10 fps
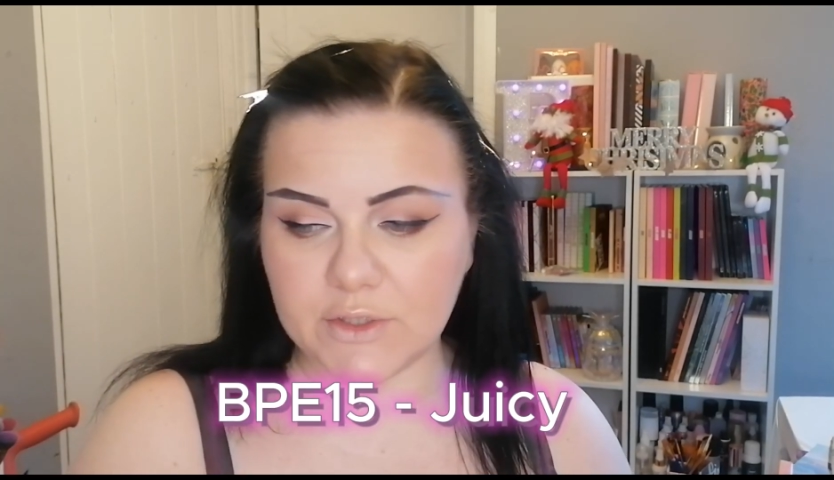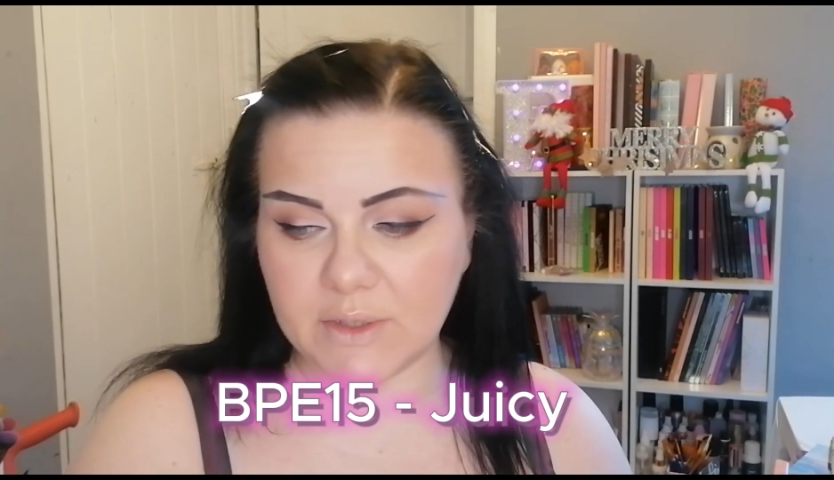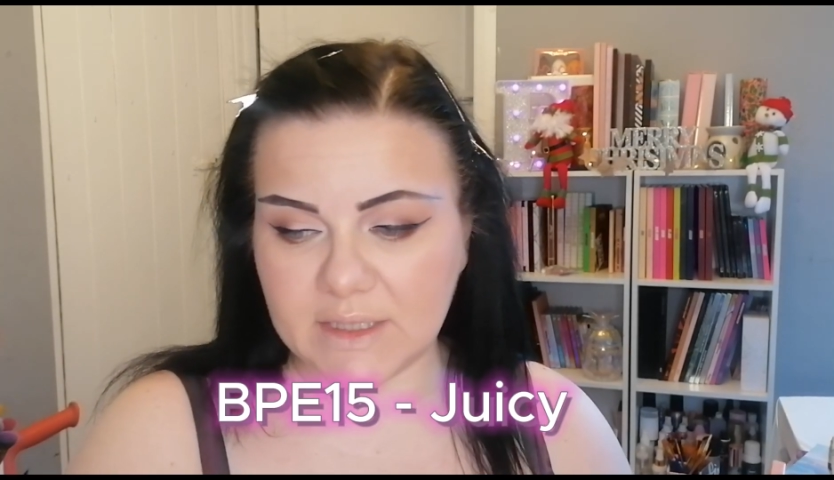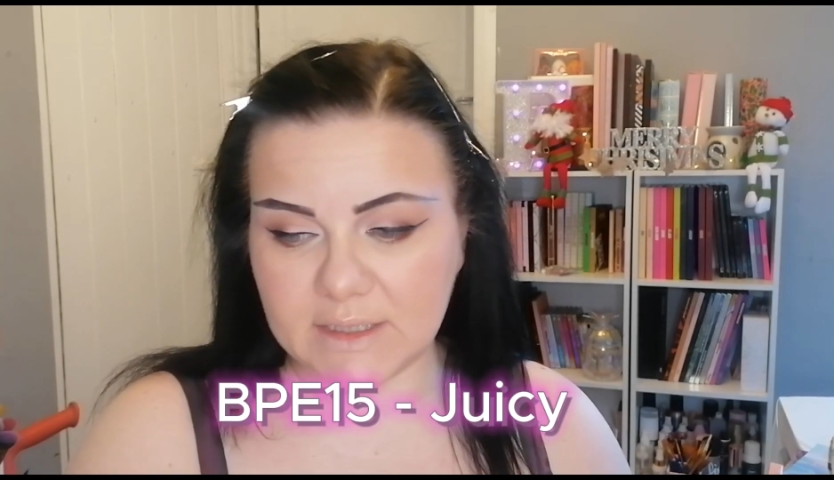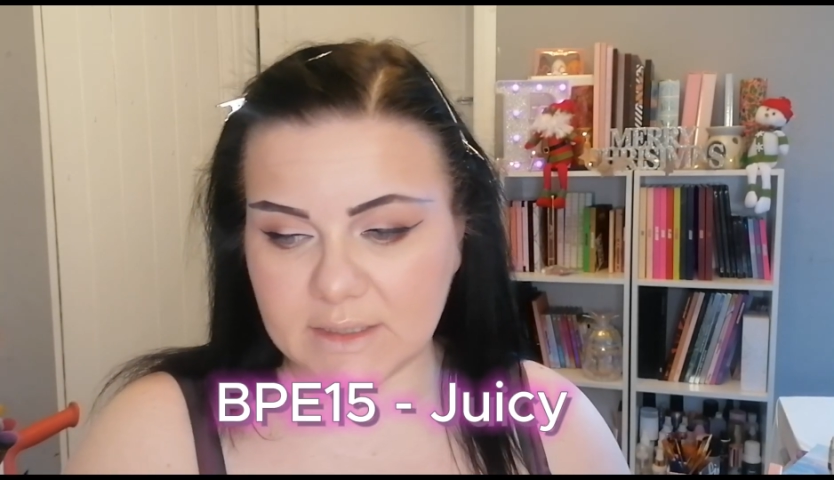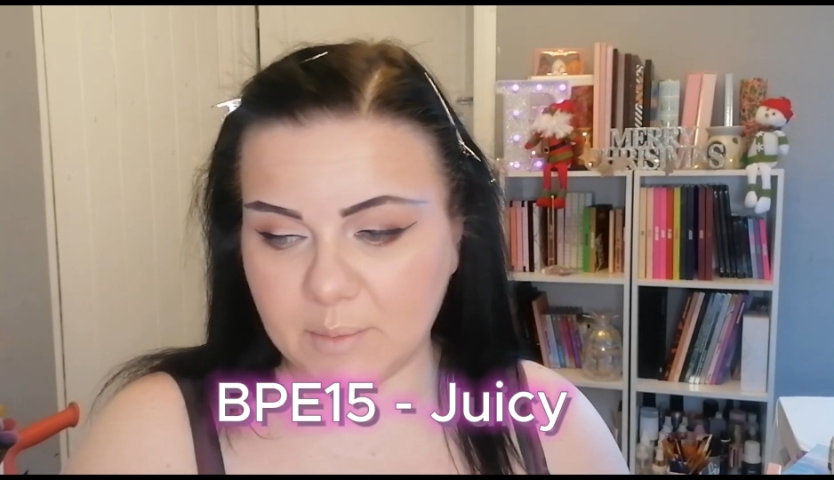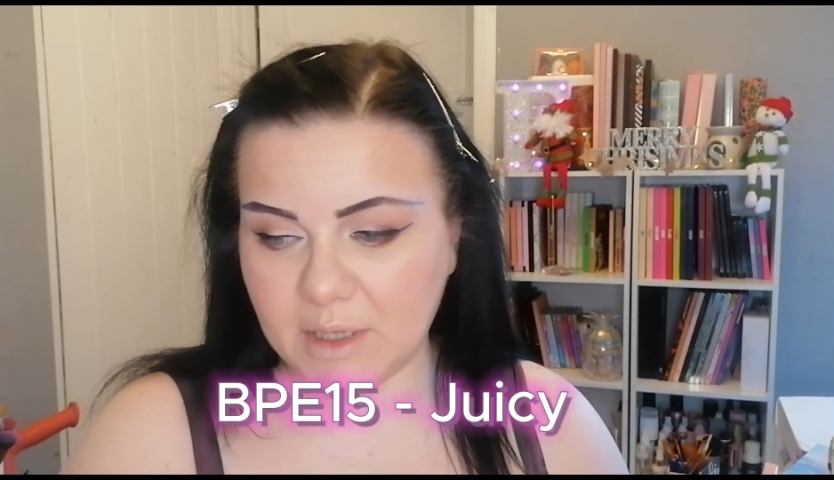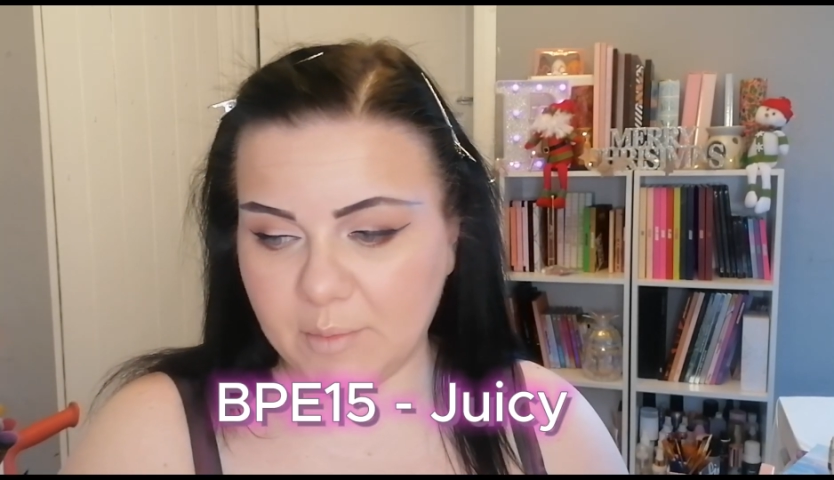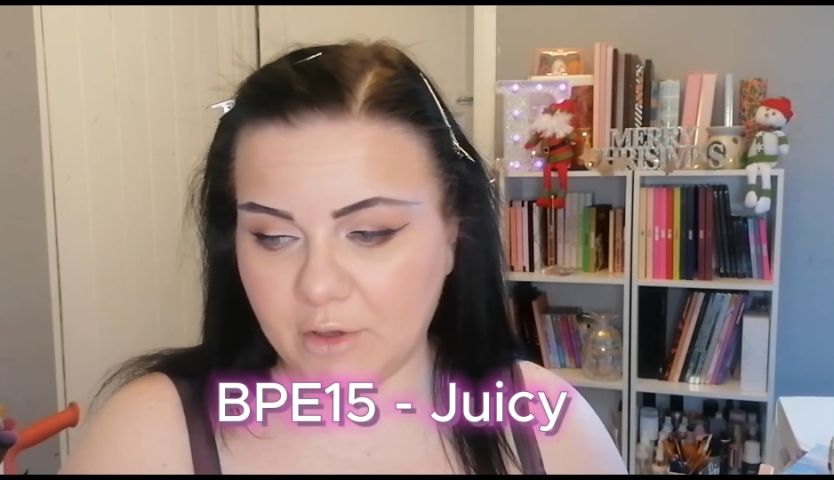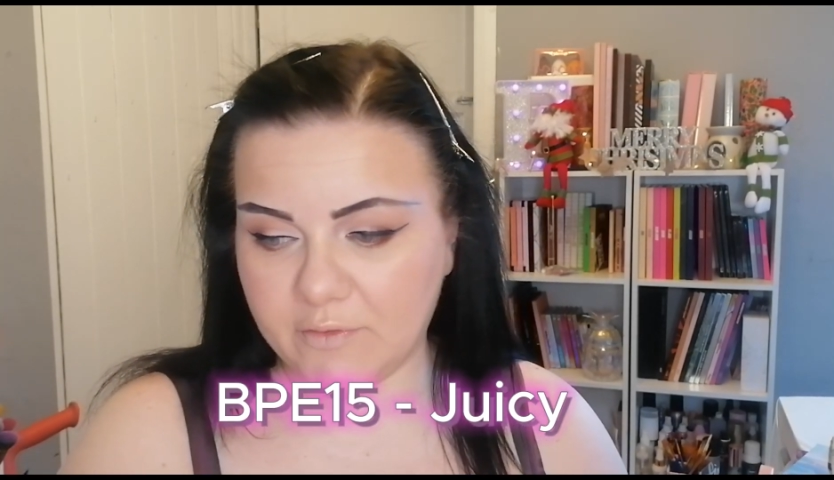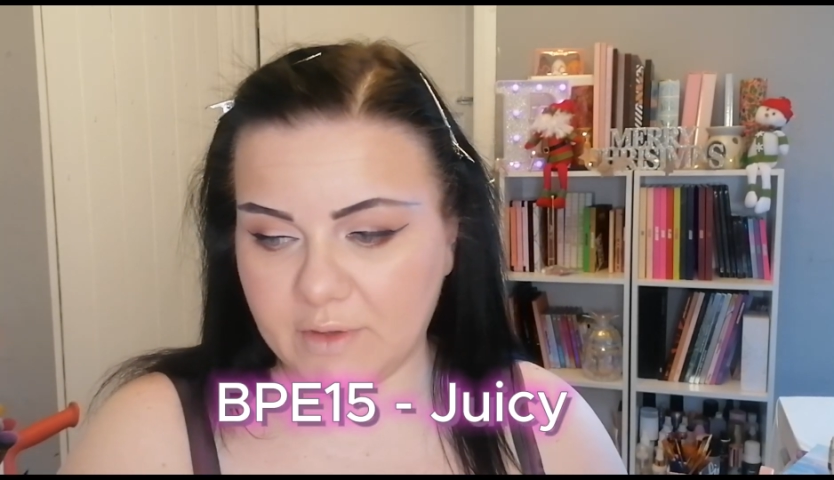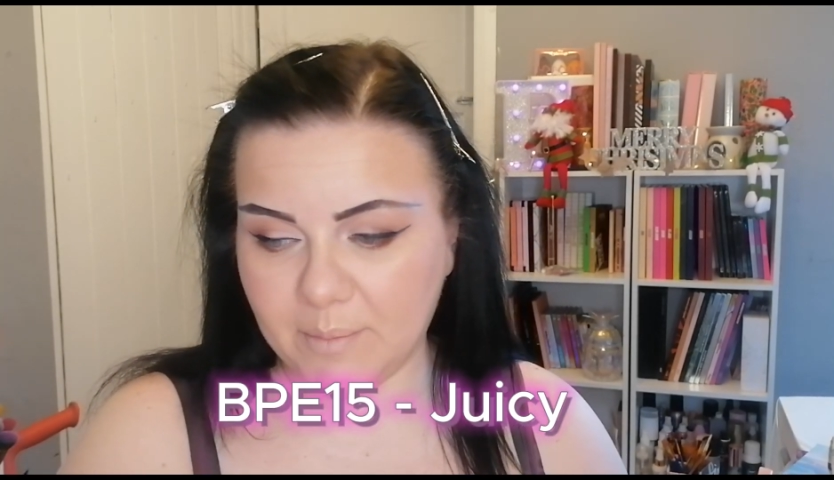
So this is the Bperfect